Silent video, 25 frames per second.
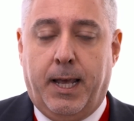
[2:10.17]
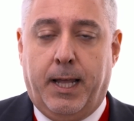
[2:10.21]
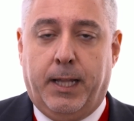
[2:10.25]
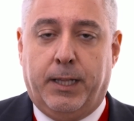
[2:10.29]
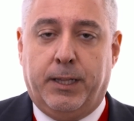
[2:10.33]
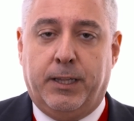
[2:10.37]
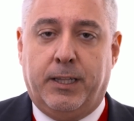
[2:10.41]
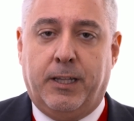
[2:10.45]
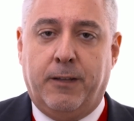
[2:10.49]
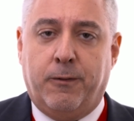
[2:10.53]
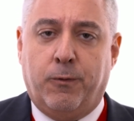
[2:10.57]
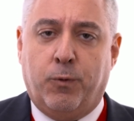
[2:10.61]

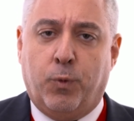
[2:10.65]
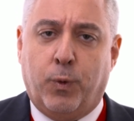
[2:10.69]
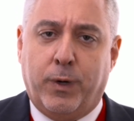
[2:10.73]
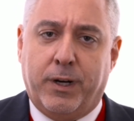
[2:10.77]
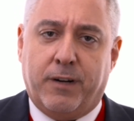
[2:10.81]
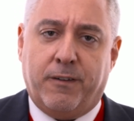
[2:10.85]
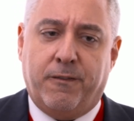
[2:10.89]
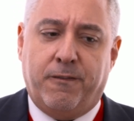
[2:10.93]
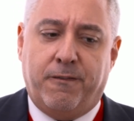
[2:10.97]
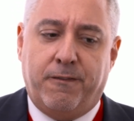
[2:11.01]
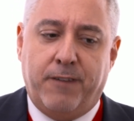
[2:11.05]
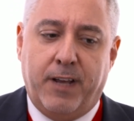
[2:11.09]
There were
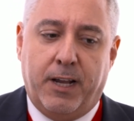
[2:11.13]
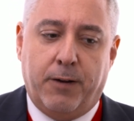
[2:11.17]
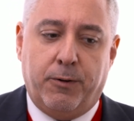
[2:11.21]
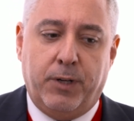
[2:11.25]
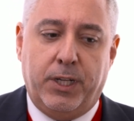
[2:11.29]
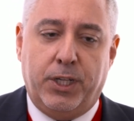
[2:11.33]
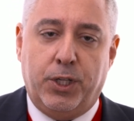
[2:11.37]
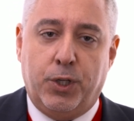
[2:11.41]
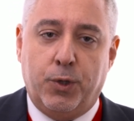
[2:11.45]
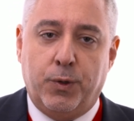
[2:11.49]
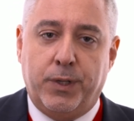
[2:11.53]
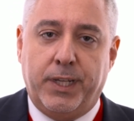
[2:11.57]
very
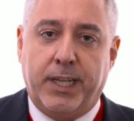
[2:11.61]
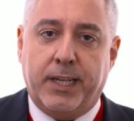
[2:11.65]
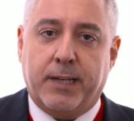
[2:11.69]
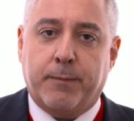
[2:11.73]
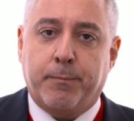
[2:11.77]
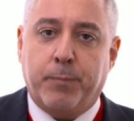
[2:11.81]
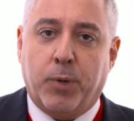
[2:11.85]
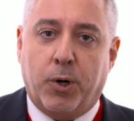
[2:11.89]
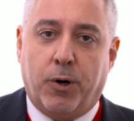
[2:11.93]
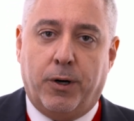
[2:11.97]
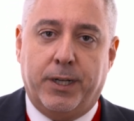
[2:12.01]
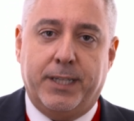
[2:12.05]
unique
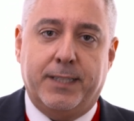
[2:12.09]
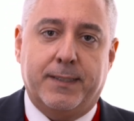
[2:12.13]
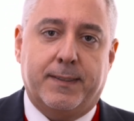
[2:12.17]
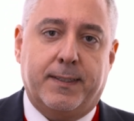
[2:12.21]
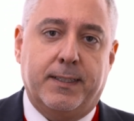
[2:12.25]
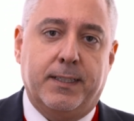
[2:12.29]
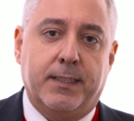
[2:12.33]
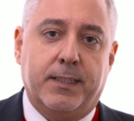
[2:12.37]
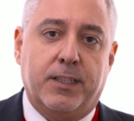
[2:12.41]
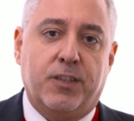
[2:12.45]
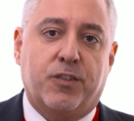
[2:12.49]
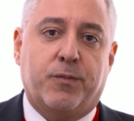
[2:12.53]
points
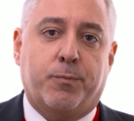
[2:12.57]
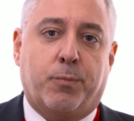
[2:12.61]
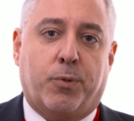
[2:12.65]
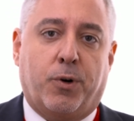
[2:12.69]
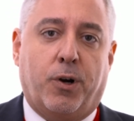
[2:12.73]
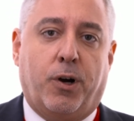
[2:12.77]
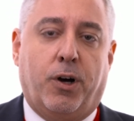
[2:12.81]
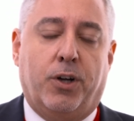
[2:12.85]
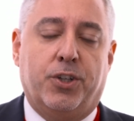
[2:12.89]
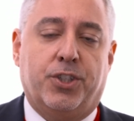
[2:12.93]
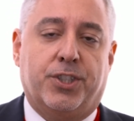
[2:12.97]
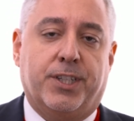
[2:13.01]
in this
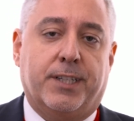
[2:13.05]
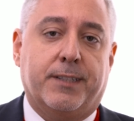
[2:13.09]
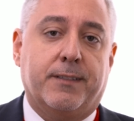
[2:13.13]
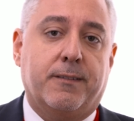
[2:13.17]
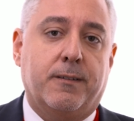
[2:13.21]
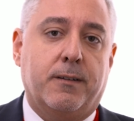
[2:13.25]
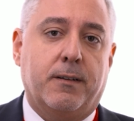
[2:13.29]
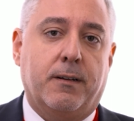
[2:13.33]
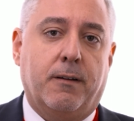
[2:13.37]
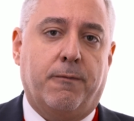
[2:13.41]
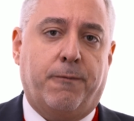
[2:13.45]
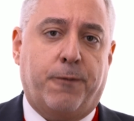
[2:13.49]

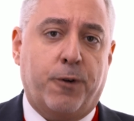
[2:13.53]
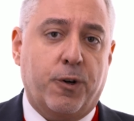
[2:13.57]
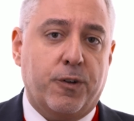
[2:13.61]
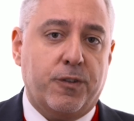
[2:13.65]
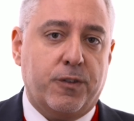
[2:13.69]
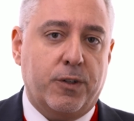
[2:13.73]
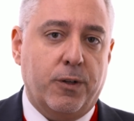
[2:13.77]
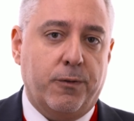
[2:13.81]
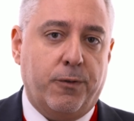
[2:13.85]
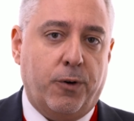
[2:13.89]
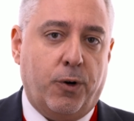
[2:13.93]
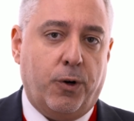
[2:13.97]
project. First
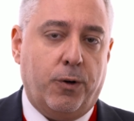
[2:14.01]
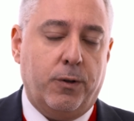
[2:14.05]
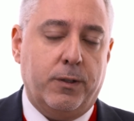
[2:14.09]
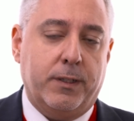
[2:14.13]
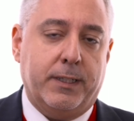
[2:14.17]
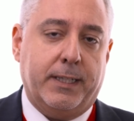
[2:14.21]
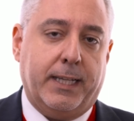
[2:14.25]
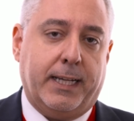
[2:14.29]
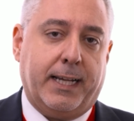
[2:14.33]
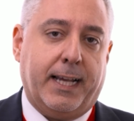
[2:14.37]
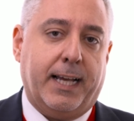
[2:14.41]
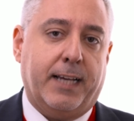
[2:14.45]
of all,
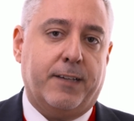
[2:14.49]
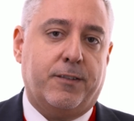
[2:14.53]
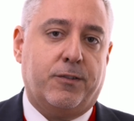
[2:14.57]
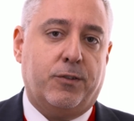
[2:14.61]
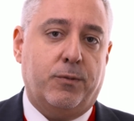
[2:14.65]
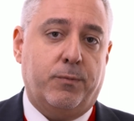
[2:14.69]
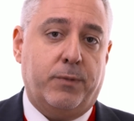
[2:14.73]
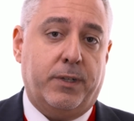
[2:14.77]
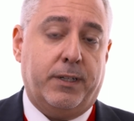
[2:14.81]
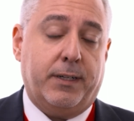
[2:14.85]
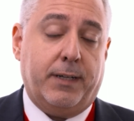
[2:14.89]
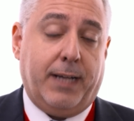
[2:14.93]
the
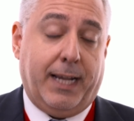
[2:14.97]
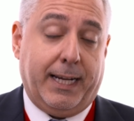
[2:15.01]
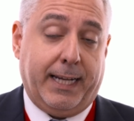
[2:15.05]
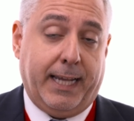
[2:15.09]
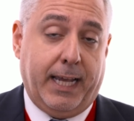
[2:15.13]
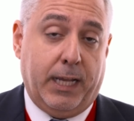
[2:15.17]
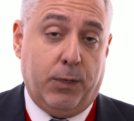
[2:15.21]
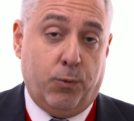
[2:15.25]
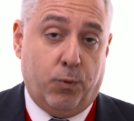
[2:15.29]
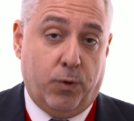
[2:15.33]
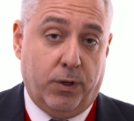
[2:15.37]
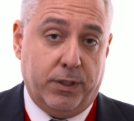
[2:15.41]
customer
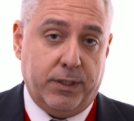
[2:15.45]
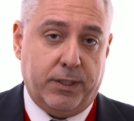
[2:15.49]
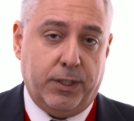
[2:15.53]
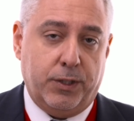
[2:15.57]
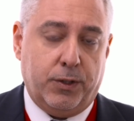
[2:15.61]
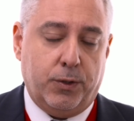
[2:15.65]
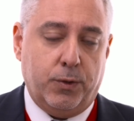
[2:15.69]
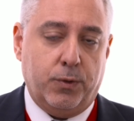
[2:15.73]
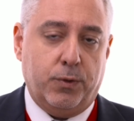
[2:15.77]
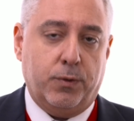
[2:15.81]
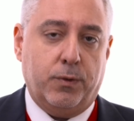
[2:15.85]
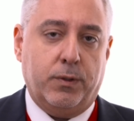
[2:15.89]
again wanted
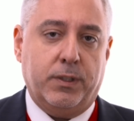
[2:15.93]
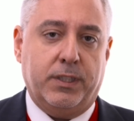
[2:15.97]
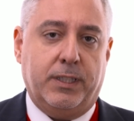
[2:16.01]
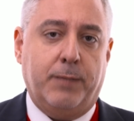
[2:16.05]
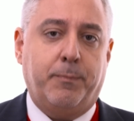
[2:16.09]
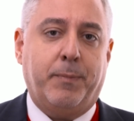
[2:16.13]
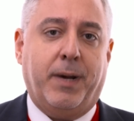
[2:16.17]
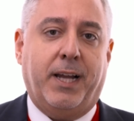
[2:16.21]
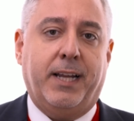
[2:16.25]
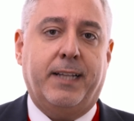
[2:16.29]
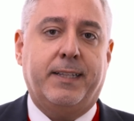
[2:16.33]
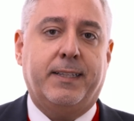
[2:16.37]
to
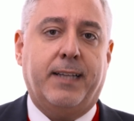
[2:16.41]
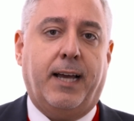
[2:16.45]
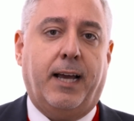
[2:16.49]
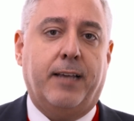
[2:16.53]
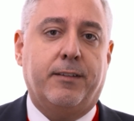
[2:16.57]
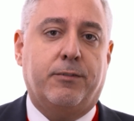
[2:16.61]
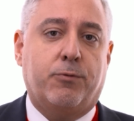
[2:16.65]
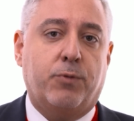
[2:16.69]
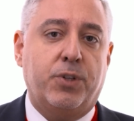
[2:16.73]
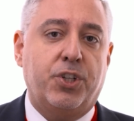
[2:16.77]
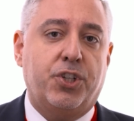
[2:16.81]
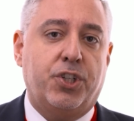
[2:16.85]

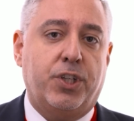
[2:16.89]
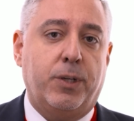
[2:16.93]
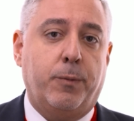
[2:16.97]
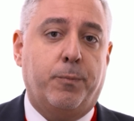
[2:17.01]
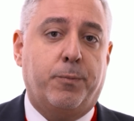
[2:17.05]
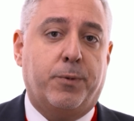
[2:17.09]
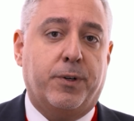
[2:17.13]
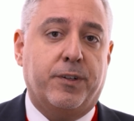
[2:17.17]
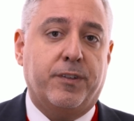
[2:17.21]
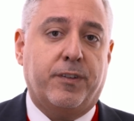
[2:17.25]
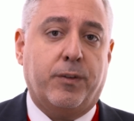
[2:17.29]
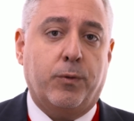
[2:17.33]
depalletize
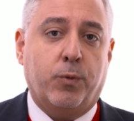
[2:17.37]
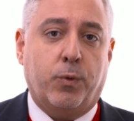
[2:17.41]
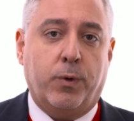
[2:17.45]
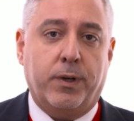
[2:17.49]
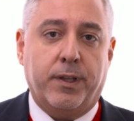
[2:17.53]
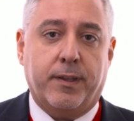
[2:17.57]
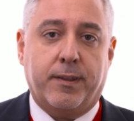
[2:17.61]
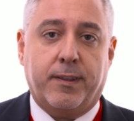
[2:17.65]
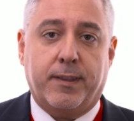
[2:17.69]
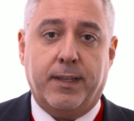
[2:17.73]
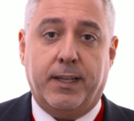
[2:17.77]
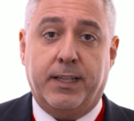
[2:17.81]
reshippers
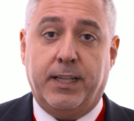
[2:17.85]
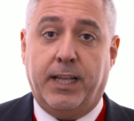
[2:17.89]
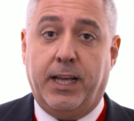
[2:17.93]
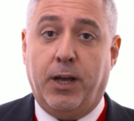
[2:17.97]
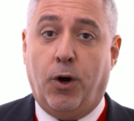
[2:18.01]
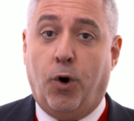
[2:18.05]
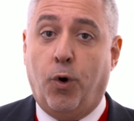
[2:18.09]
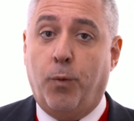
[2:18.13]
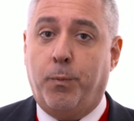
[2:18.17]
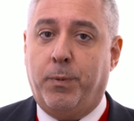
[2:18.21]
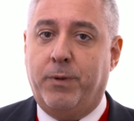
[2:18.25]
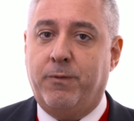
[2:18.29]
with the
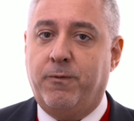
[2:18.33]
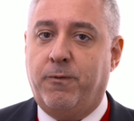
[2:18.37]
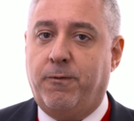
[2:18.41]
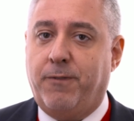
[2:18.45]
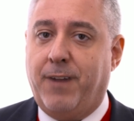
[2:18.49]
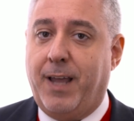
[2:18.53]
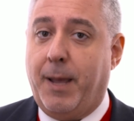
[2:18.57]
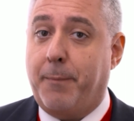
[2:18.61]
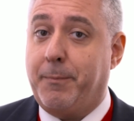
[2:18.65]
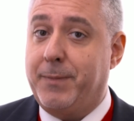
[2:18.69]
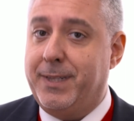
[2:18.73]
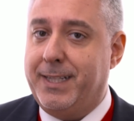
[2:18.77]
open
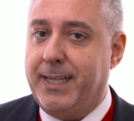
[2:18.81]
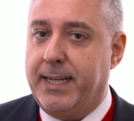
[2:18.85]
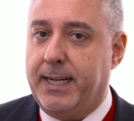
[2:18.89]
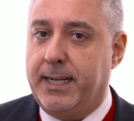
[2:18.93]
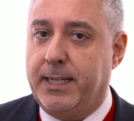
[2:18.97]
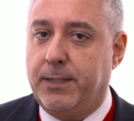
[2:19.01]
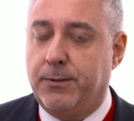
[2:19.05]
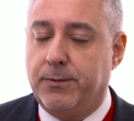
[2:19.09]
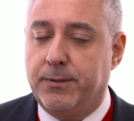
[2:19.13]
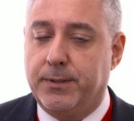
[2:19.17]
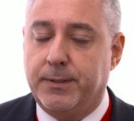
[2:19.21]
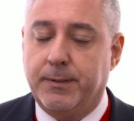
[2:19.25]
flap
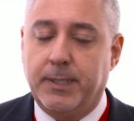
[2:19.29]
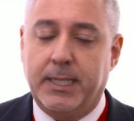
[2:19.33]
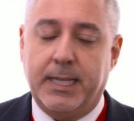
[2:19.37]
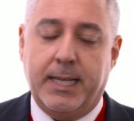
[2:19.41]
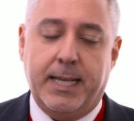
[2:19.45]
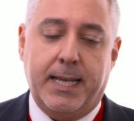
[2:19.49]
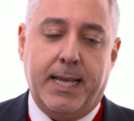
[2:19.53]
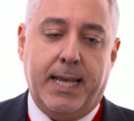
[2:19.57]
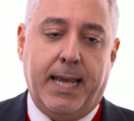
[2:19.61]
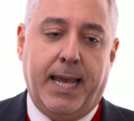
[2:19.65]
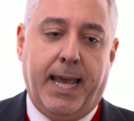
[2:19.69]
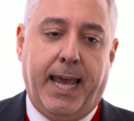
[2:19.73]
down.
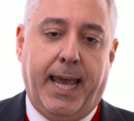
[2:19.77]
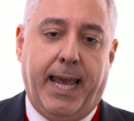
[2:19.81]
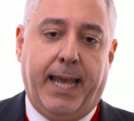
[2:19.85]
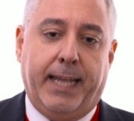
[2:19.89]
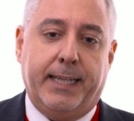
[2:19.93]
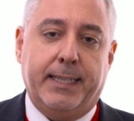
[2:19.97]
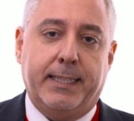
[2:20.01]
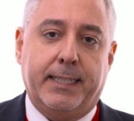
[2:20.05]
And